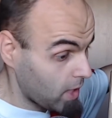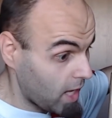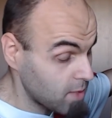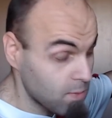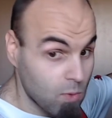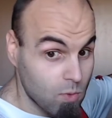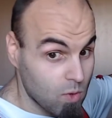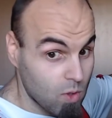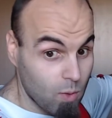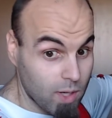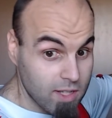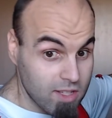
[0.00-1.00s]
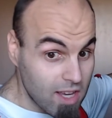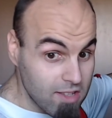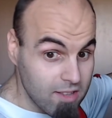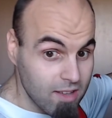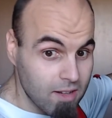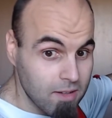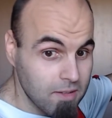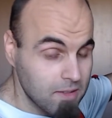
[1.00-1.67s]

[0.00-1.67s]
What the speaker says: they asked me, "Do you want to test it?"